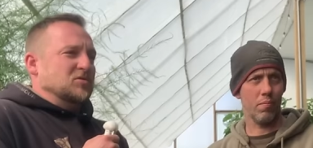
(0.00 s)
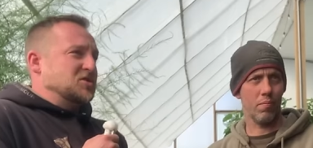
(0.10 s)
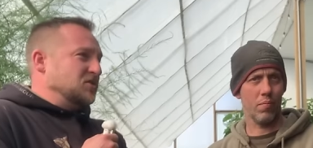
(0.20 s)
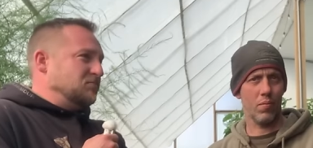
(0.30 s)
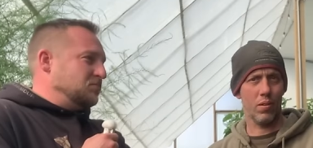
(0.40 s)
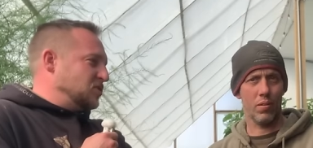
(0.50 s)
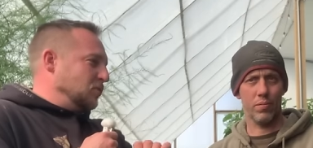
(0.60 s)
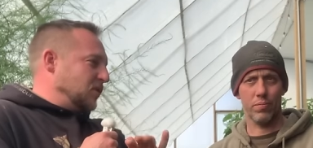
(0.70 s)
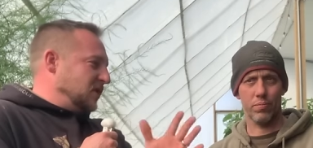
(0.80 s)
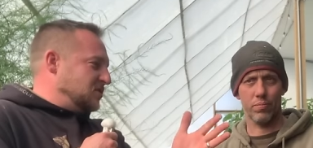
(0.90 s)
Speaker 1: So su
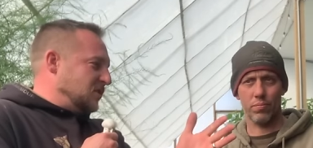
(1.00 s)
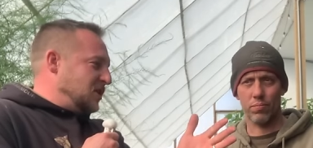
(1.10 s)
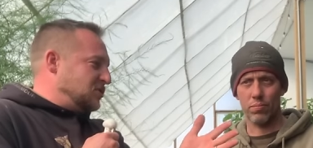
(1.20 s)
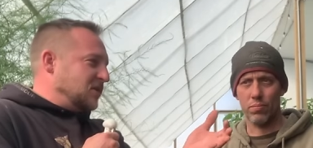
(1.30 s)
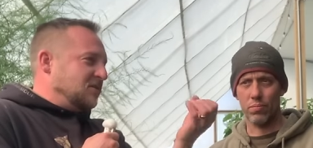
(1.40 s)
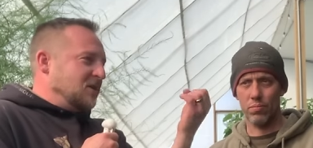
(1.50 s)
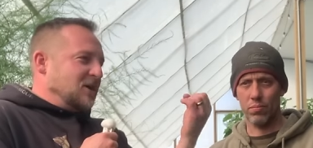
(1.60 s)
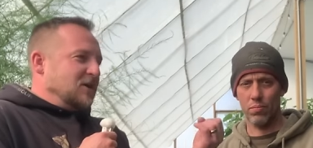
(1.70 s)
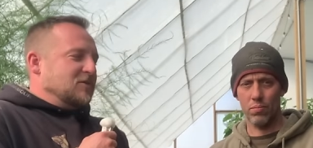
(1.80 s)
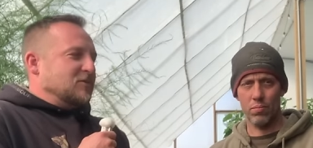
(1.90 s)
super insulation,
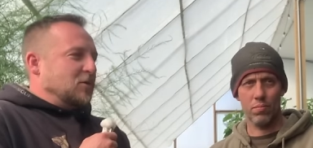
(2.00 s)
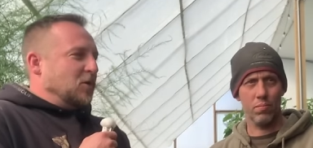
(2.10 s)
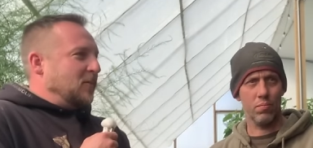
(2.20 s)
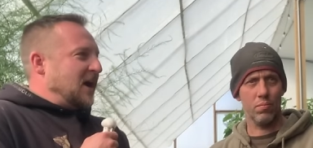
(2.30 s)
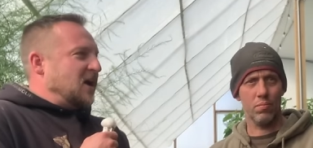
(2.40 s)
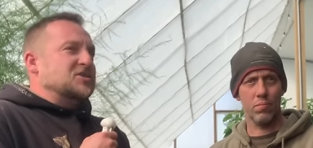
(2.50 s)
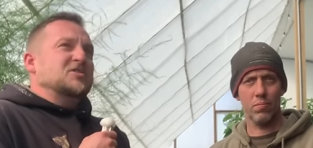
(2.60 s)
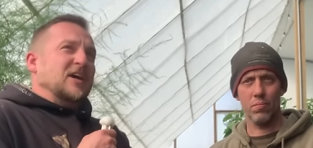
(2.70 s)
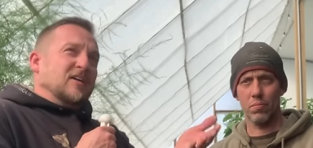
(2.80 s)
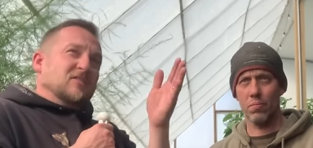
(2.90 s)
thermal
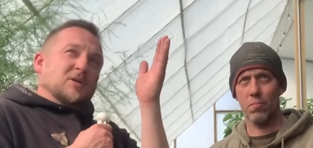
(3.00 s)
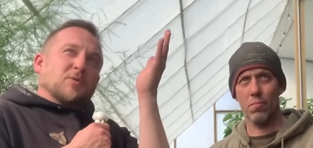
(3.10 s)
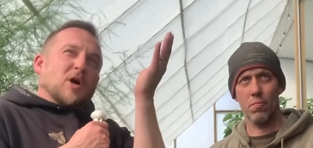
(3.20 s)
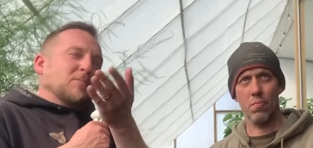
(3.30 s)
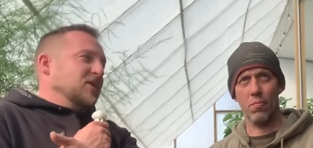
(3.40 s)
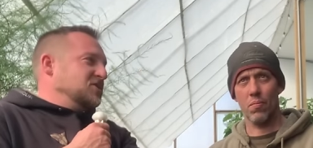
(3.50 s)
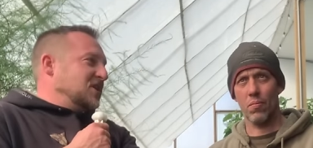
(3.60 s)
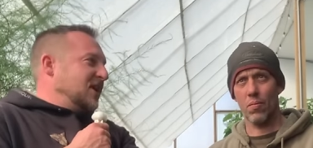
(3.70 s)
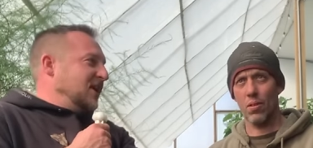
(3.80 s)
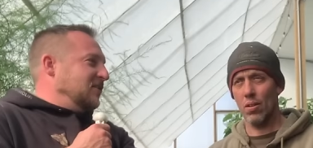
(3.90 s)
mass, and the proper
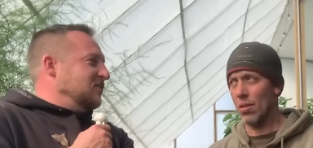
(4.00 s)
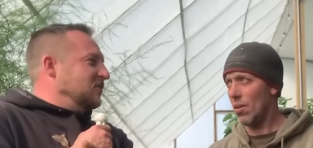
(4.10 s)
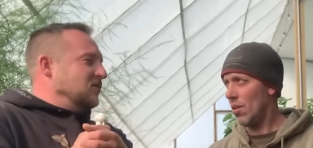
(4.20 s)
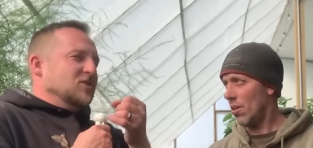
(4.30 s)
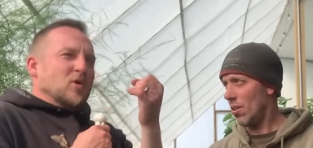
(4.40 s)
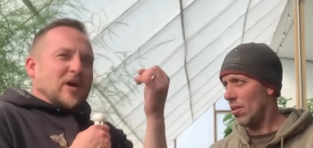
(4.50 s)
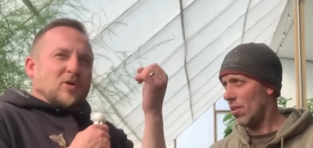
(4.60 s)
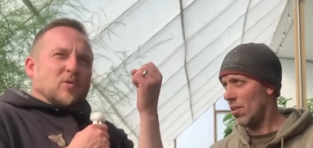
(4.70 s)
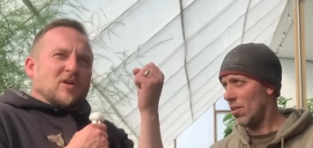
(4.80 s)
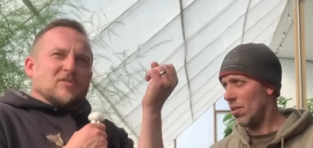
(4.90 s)
design,
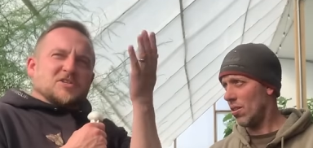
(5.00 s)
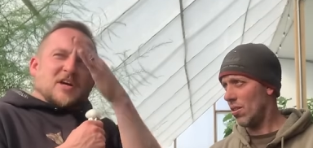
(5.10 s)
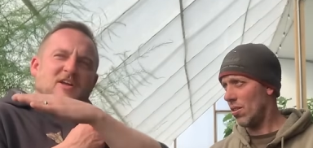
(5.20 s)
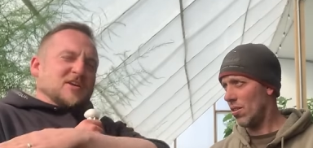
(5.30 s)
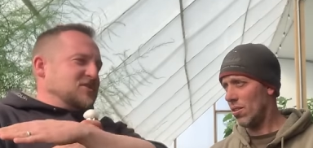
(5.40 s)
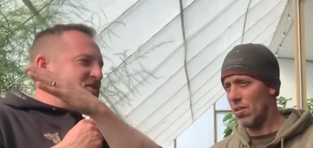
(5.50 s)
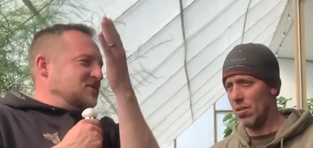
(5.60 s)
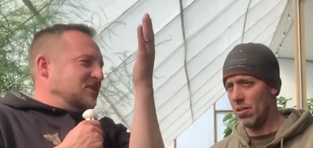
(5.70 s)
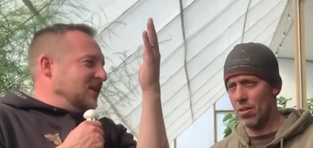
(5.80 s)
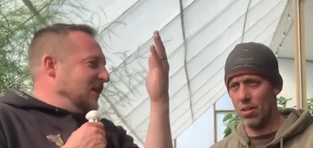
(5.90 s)
knowing where the sun
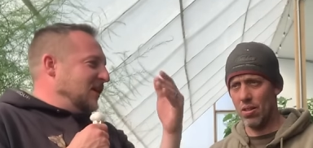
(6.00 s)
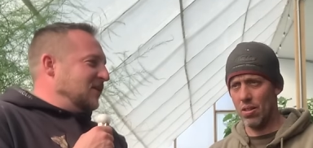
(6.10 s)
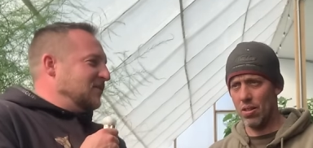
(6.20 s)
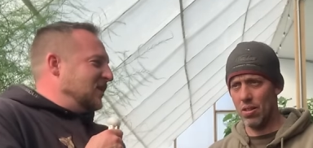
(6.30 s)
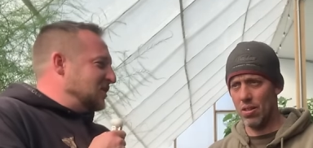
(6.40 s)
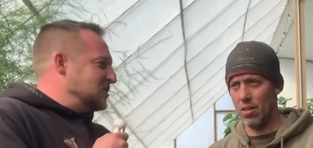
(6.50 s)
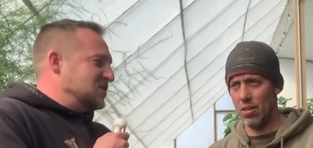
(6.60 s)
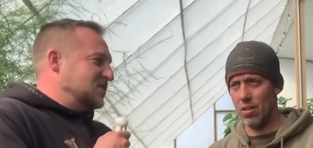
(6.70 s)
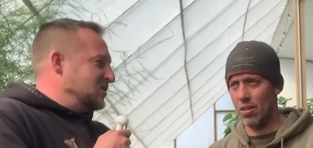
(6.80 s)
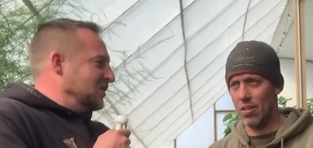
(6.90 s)
is, and
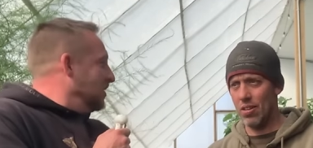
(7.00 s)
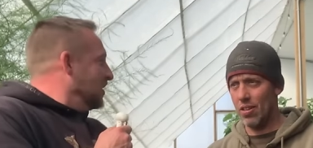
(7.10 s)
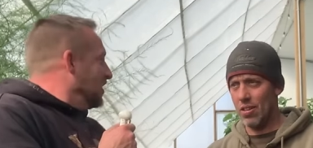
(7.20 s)
that's